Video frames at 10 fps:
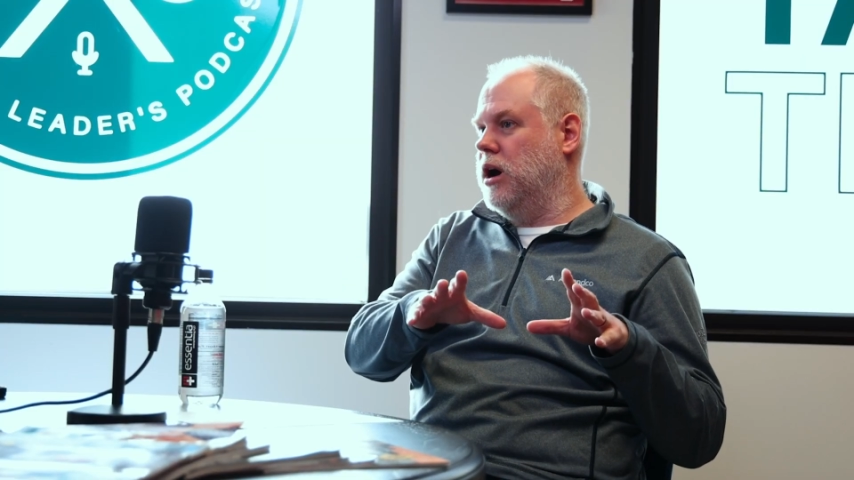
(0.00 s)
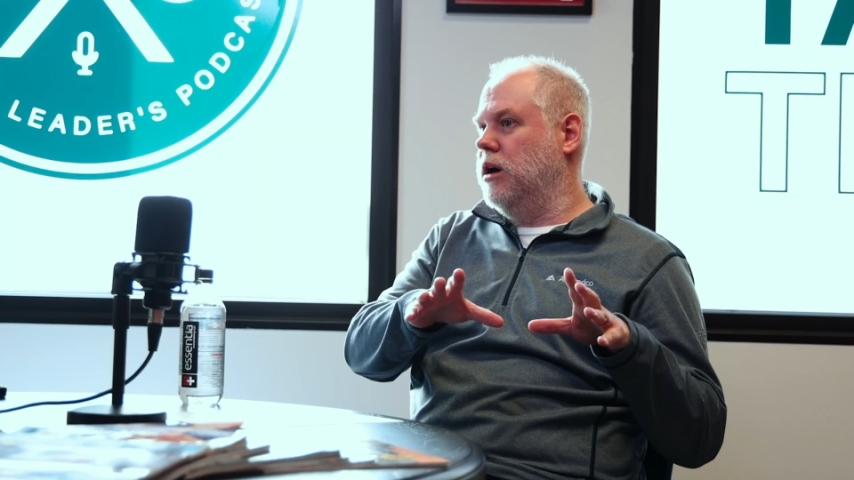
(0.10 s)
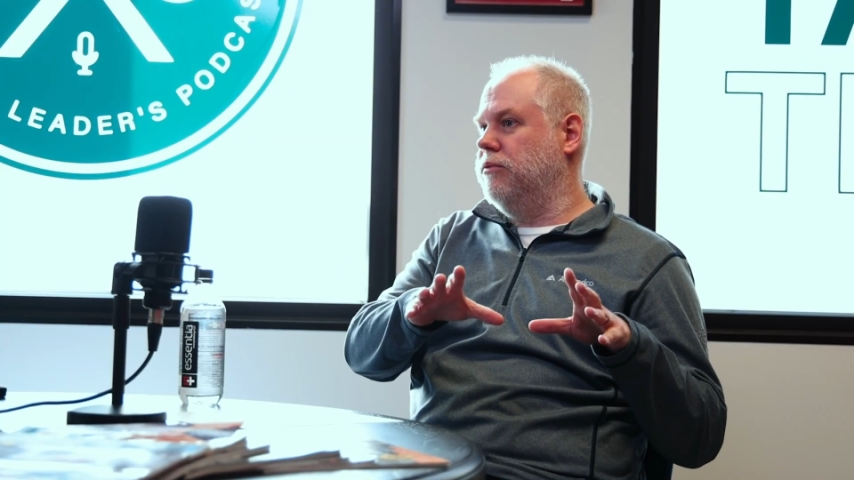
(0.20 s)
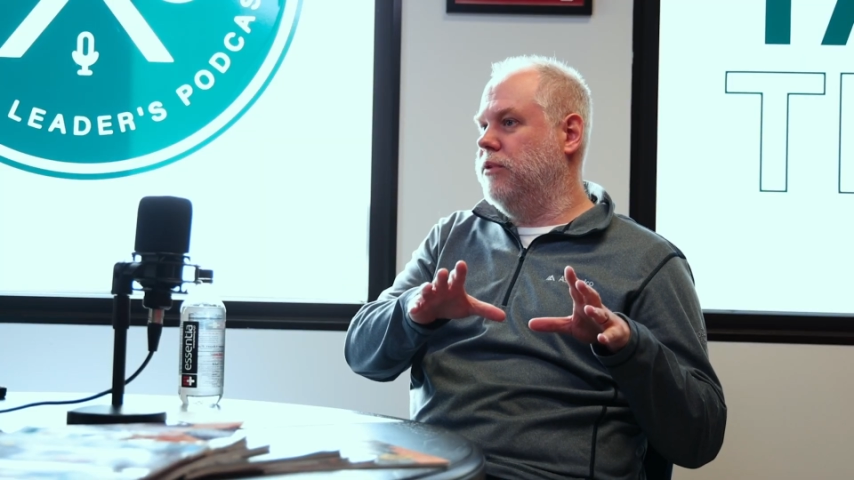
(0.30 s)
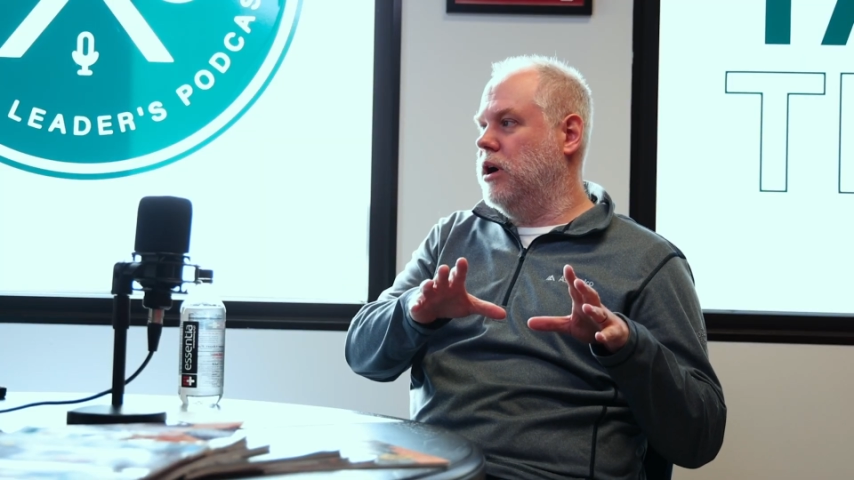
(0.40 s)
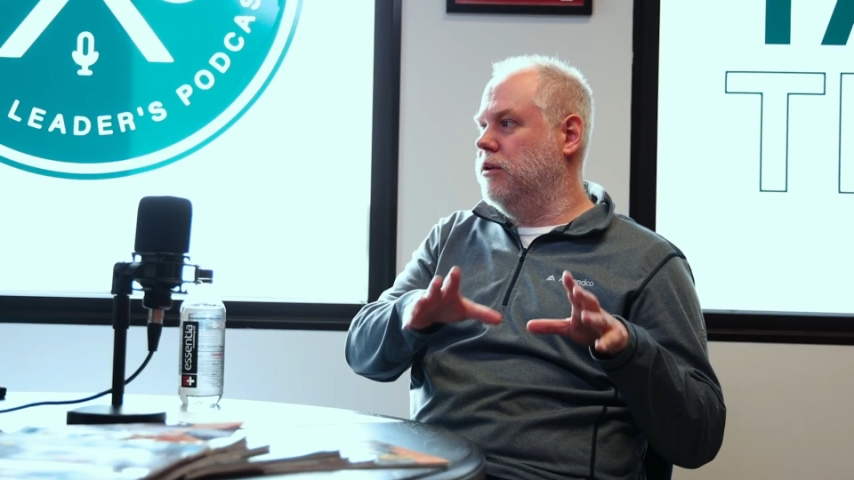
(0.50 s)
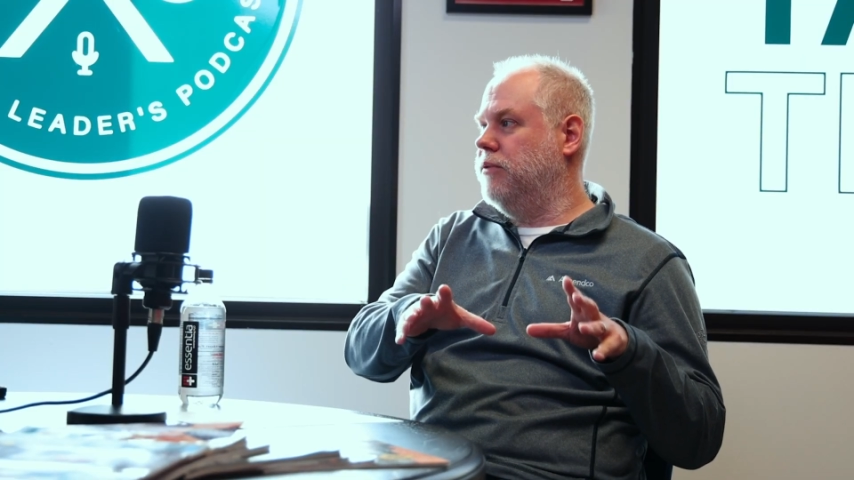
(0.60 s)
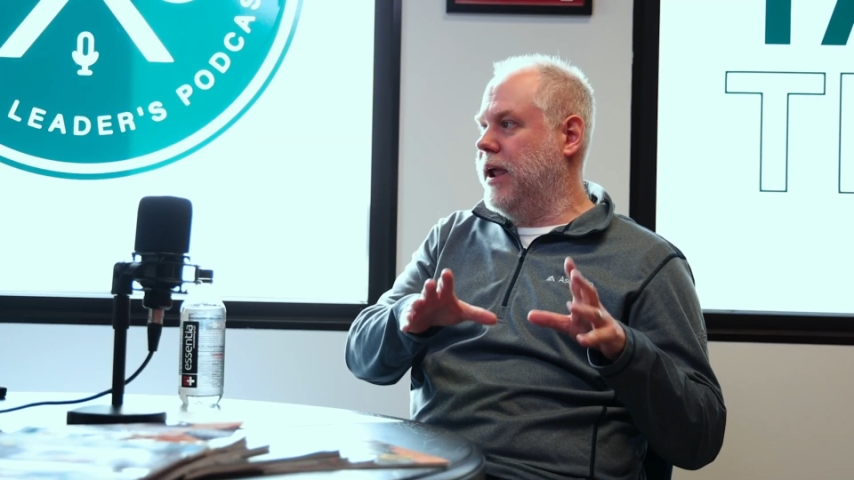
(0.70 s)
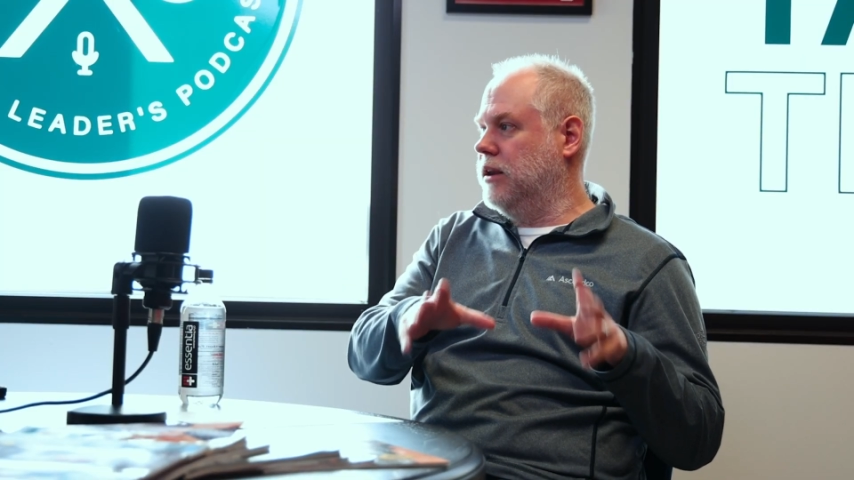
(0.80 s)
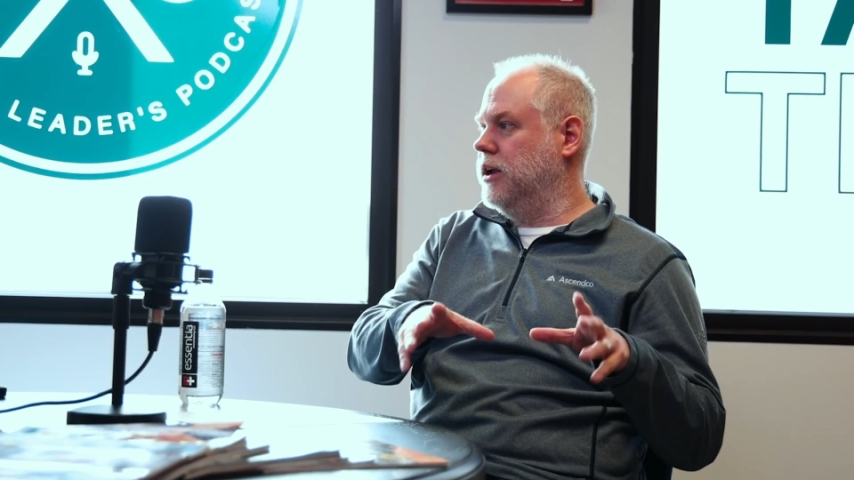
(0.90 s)

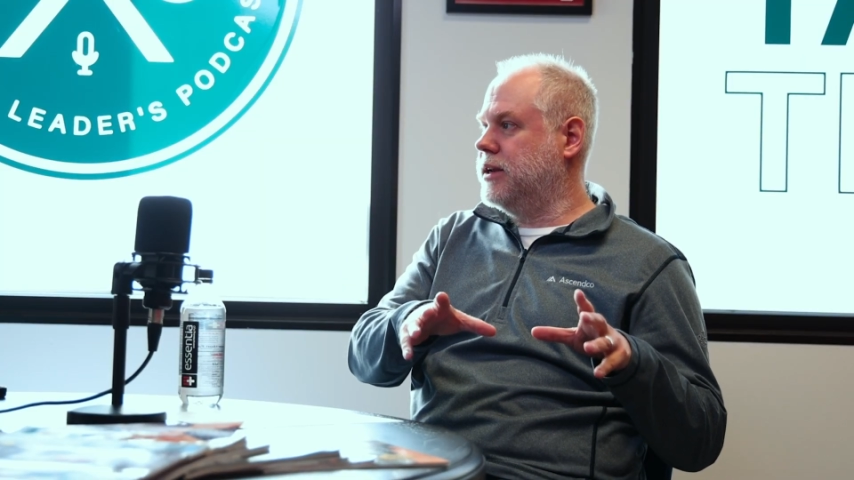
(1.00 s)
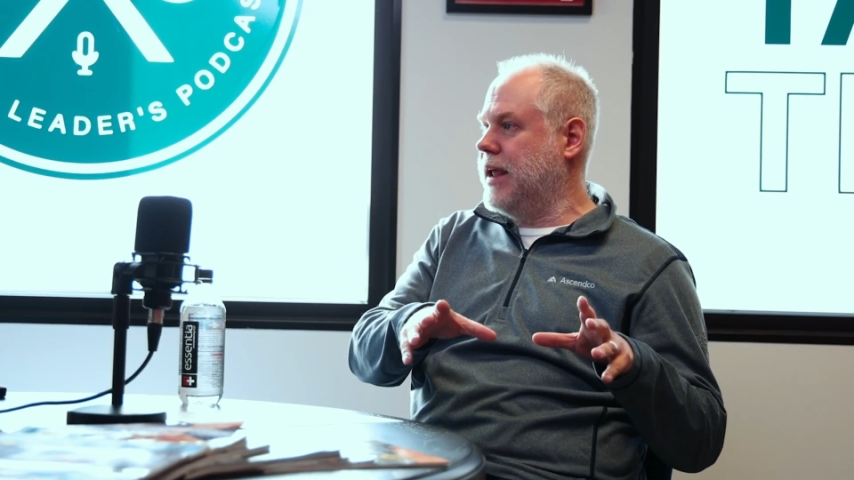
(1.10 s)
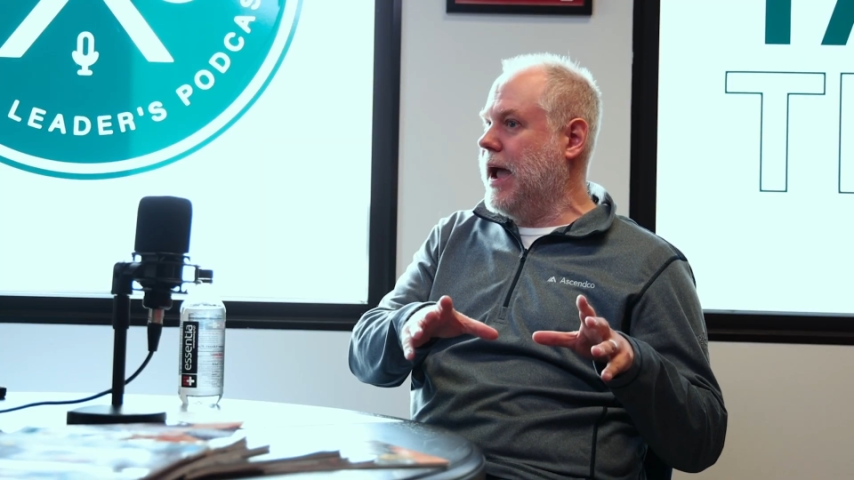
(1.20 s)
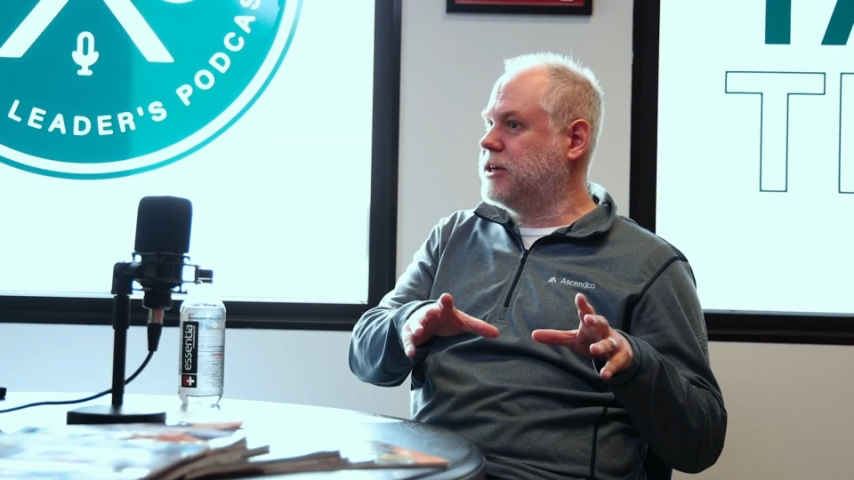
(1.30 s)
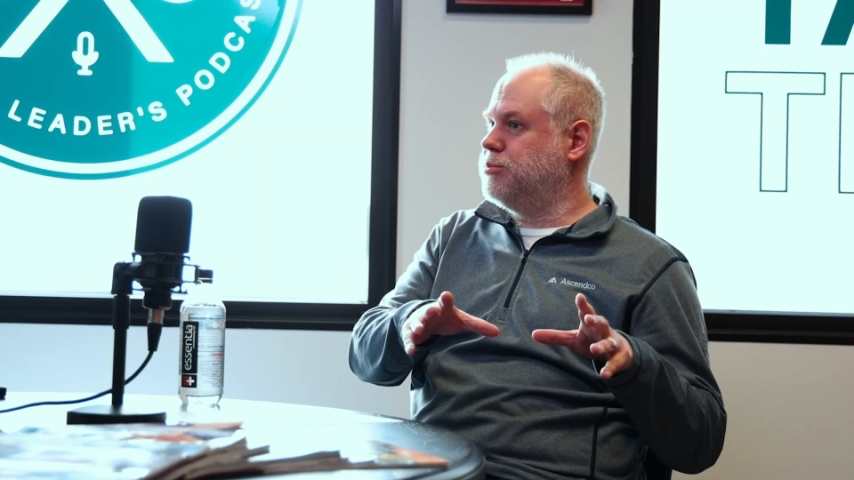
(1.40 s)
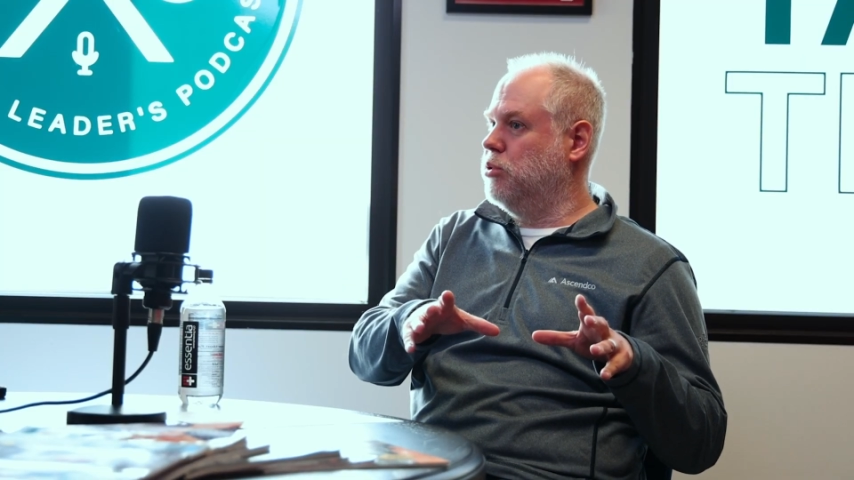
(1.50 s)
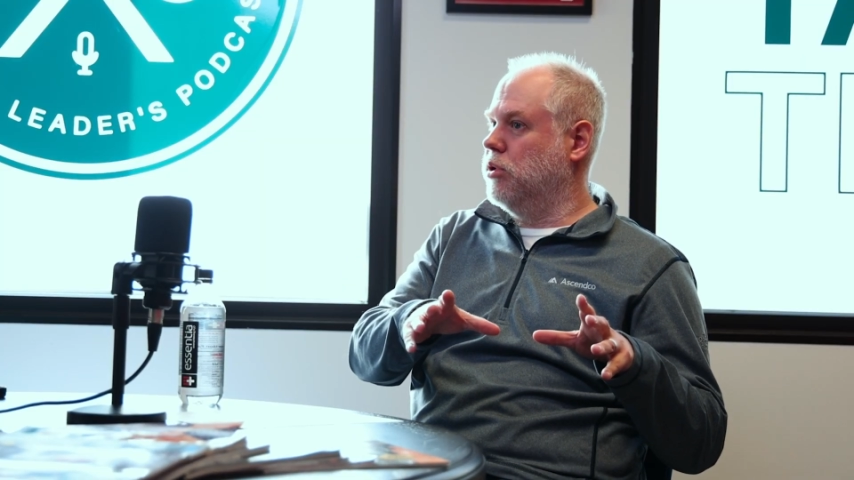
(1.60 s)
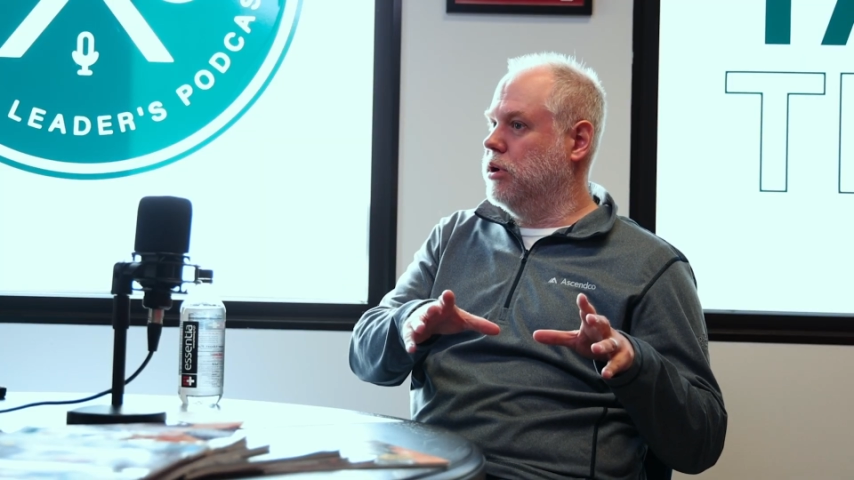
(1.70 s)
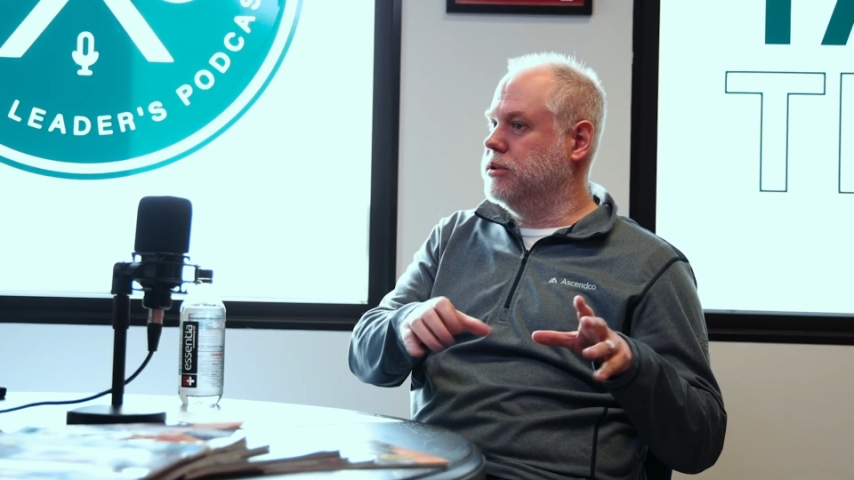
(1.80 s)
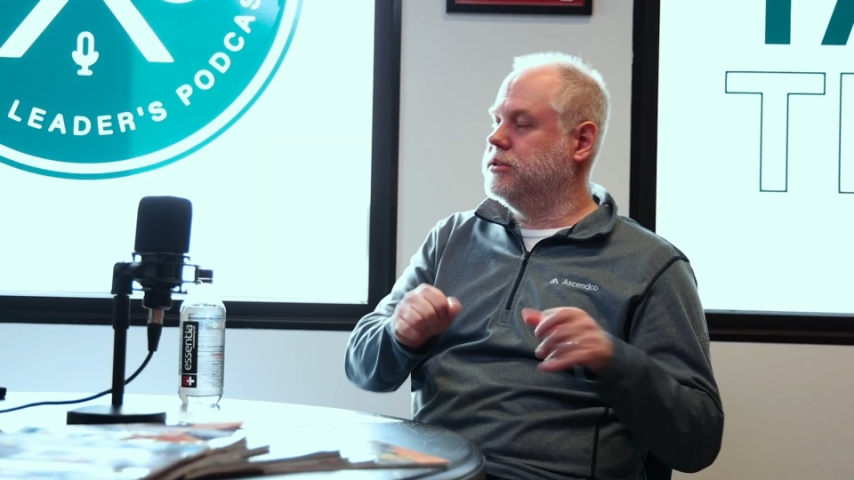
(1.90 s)
of analytic
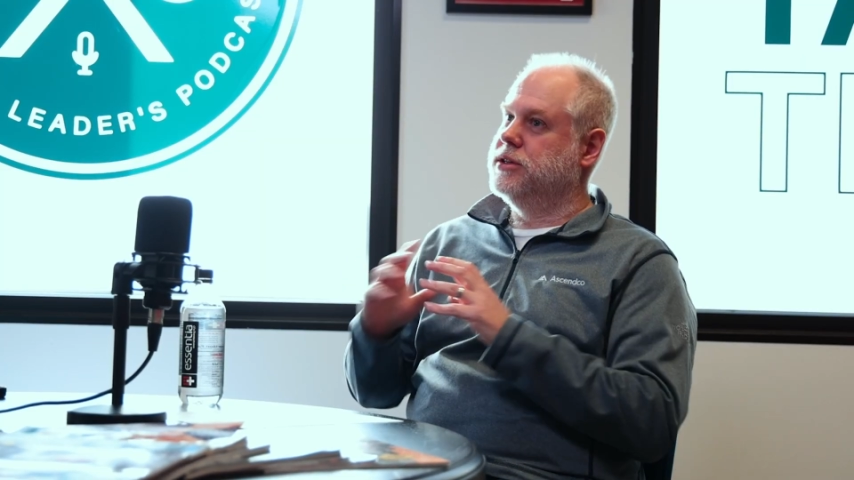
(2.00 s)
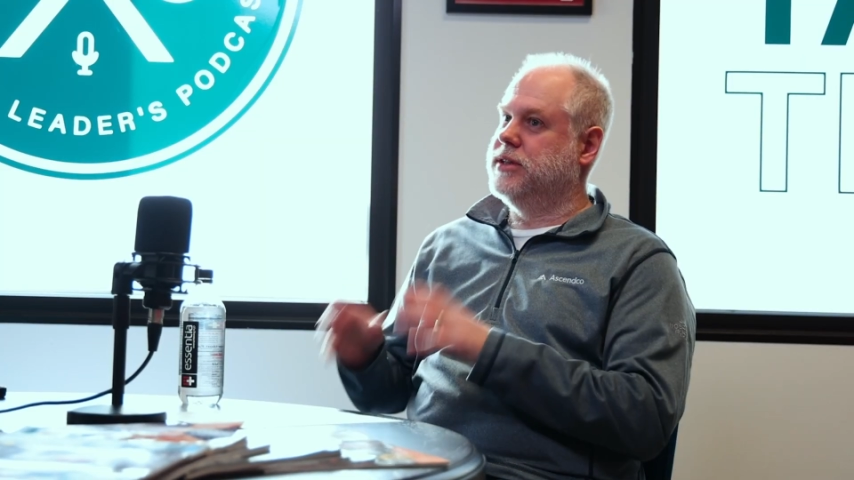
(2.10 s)
dashboards,